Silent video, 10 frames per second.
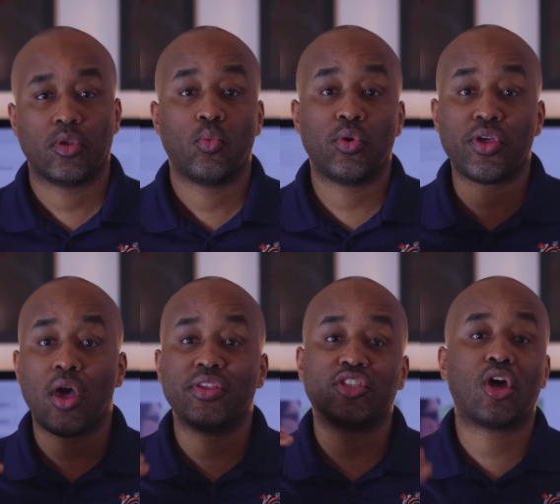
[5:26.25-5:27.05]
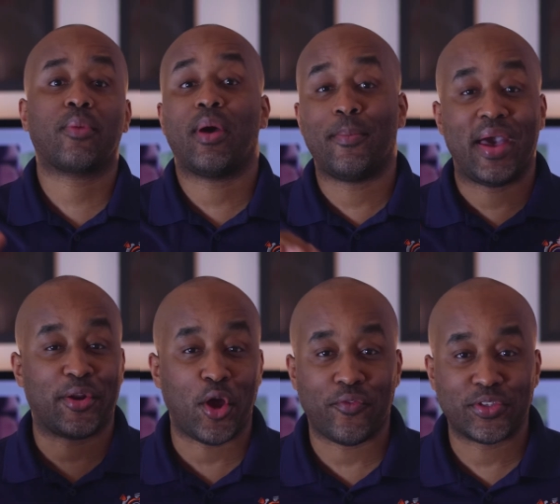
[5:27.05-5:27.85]
With all this talk about bad
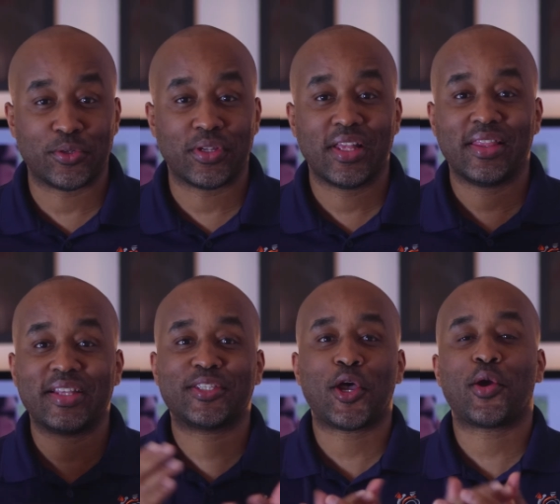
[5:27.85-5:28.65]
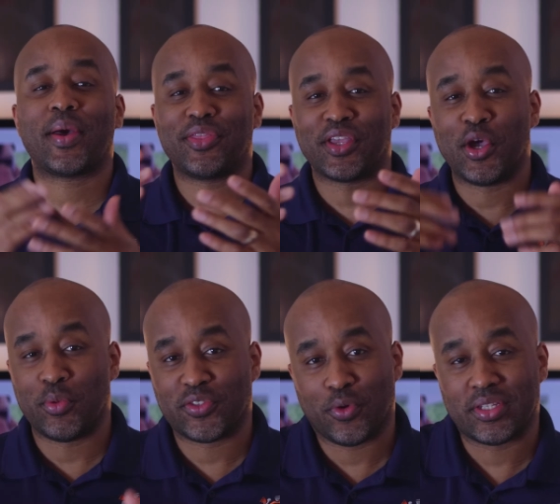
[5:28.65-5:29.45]
officers, let's talk about the good
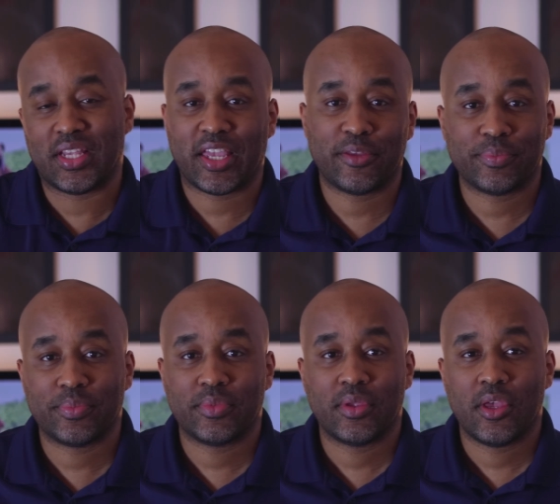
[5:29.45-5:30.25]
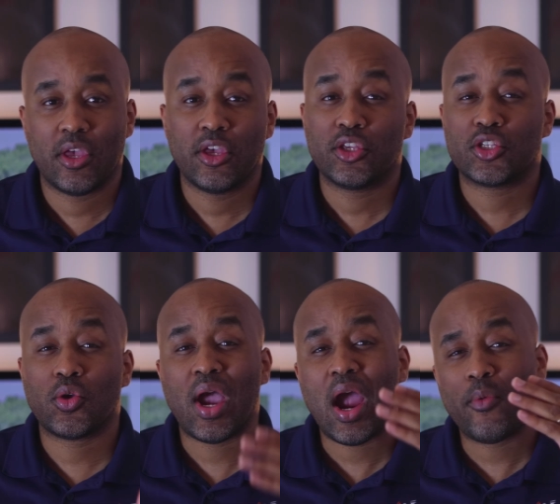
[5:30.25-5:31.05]
ones for a second. So
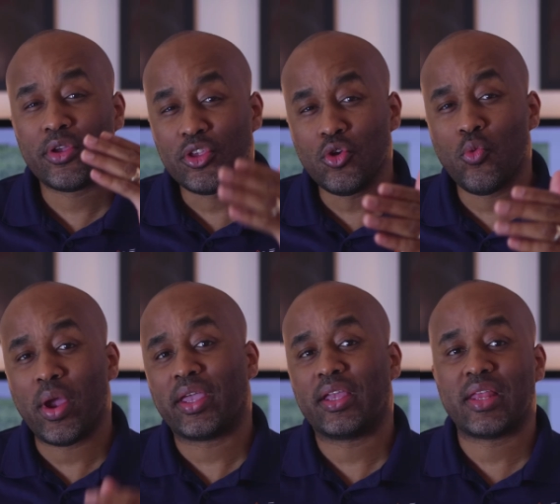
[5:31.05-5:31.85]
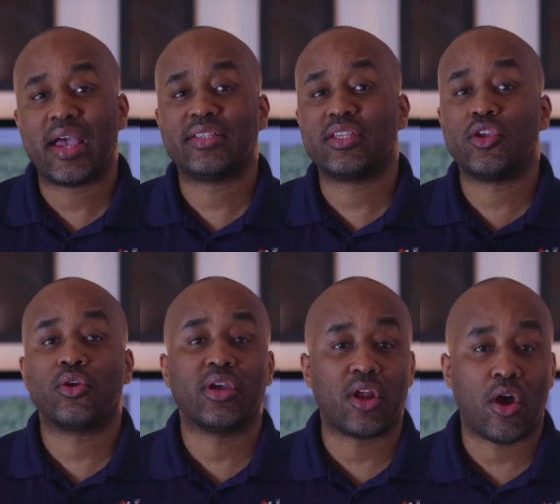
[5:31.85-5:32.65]
how are you recognizing your
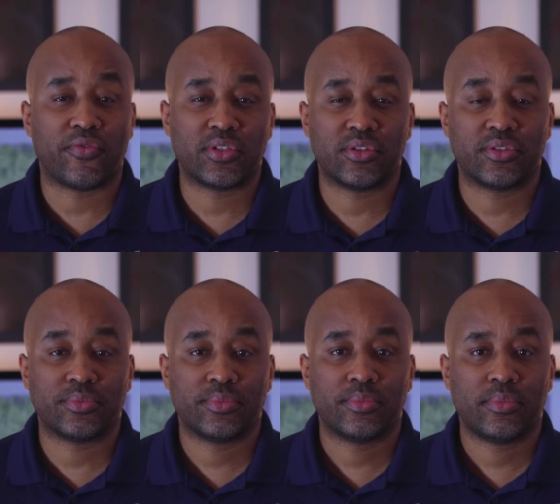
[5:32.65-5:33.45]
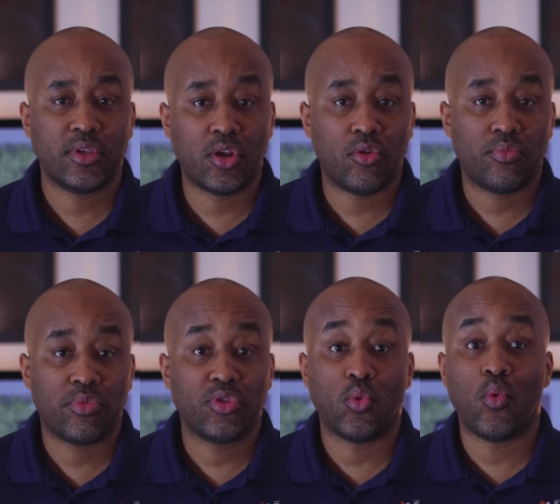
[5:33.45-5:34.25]
good officers? The
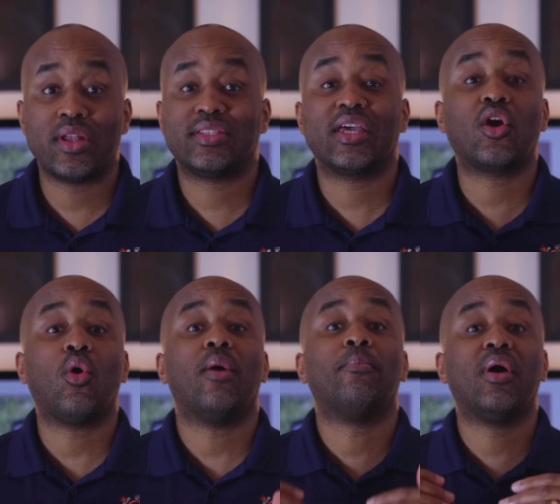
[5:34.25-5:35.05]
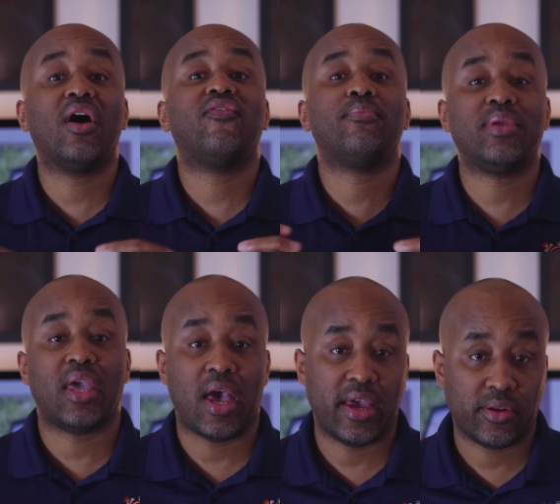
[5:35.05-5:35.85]
ones that go above and
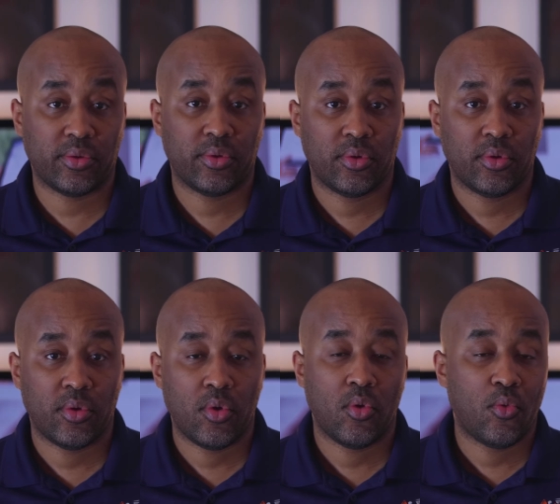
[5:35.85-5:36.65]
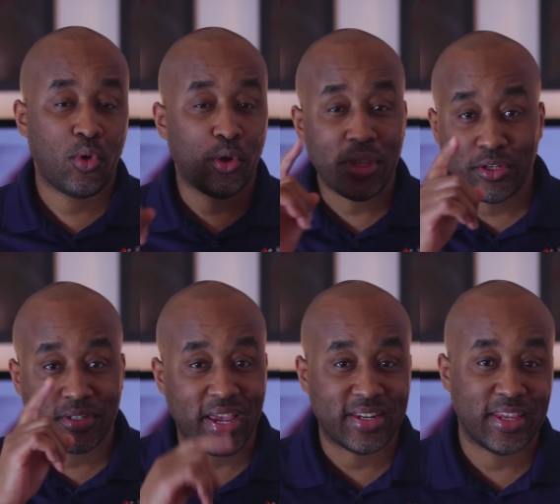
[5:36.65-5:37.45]
beyond. Well, here's an
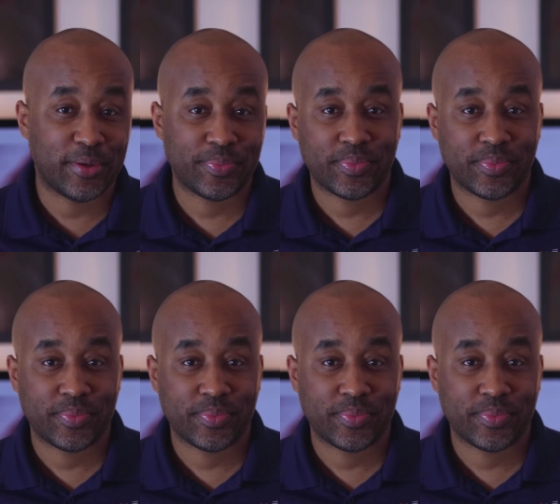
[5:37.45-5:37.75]
idea.